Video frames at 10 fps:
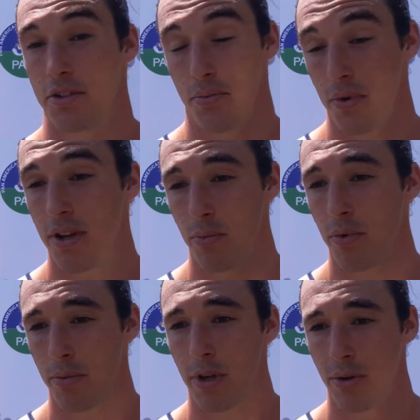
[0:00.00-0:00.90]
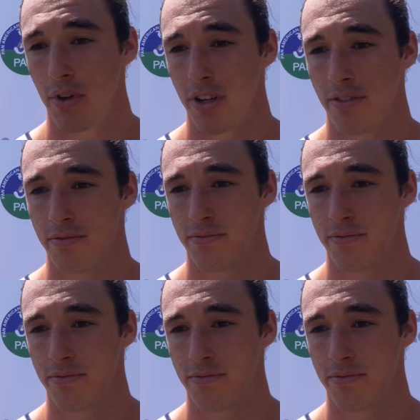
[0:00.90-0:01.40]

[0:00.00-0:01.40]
just win. We want a big win.